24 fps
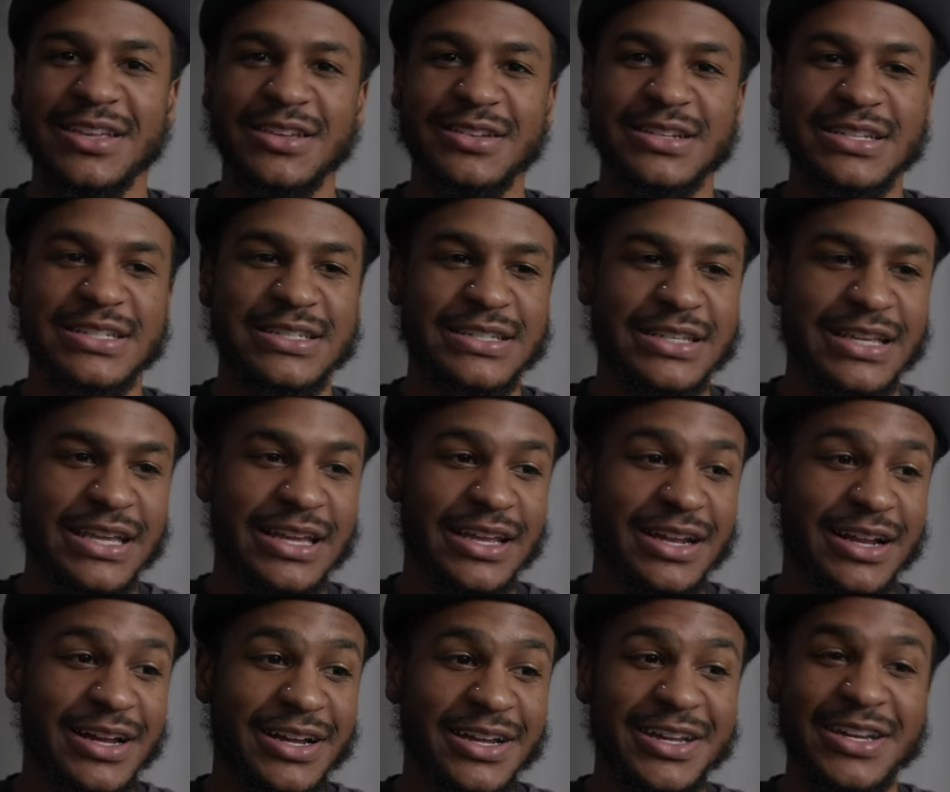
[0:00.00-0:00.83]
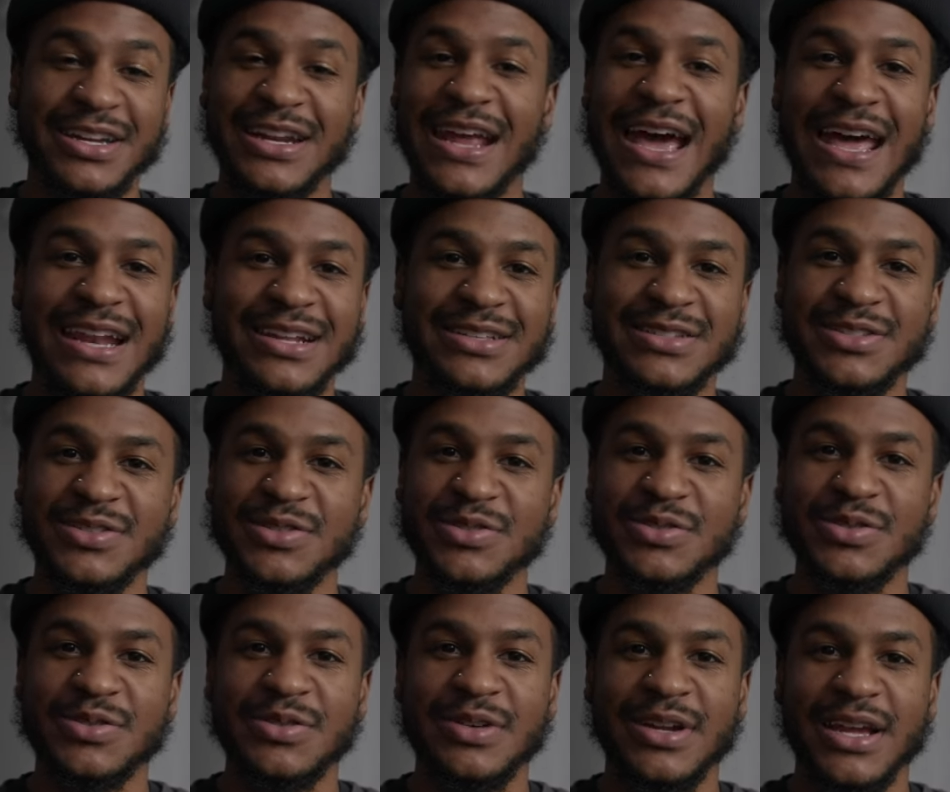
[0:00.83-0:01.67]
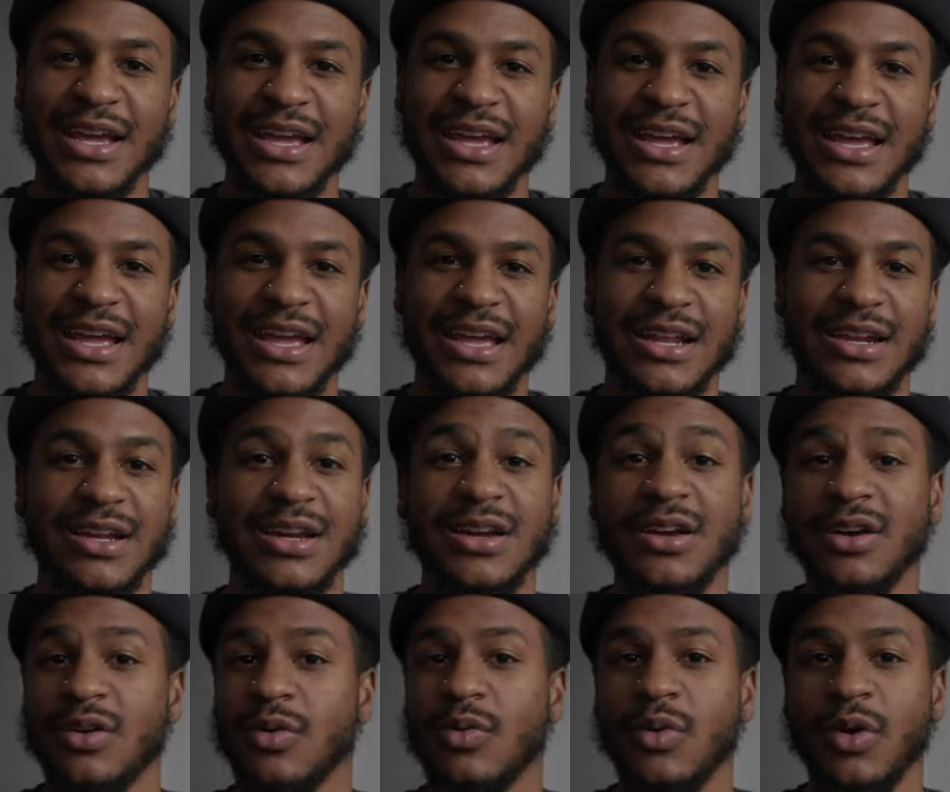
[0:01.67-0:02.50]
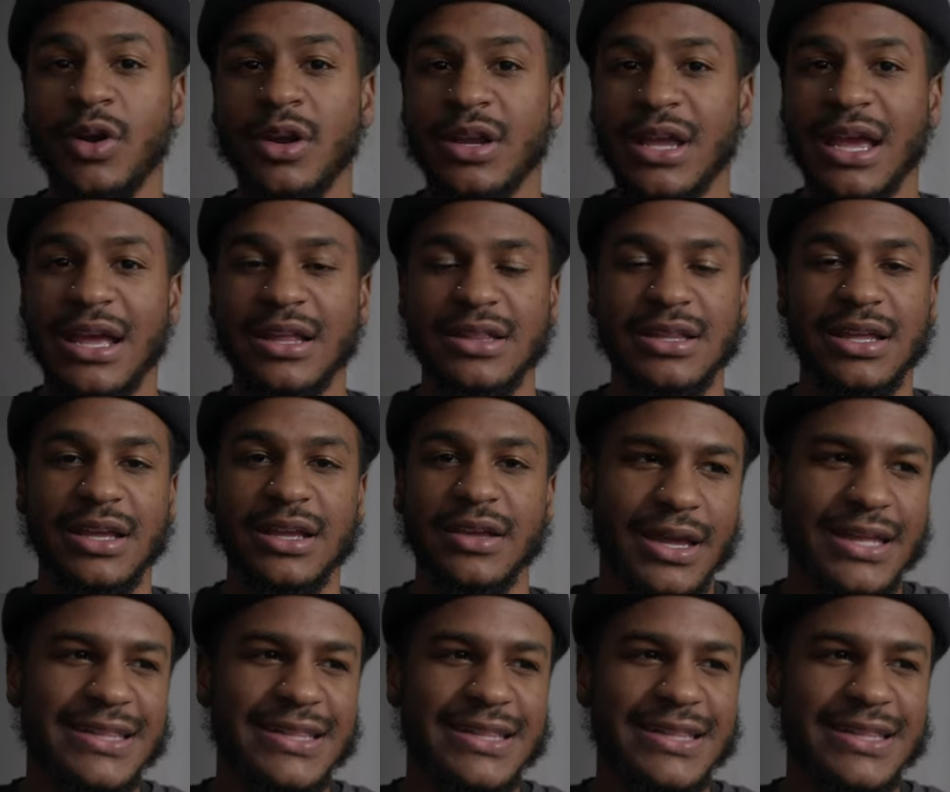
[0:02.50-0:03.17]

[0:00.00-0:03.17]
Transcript: You just need a good attitude and a good work ethic.